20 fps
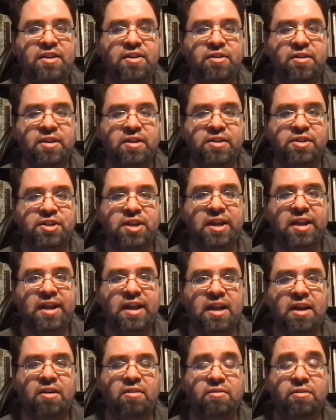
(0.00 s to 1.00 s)
you can check
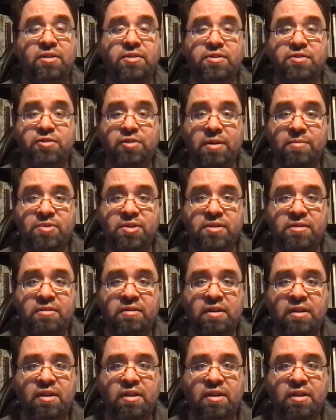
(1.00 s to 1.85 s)
out the description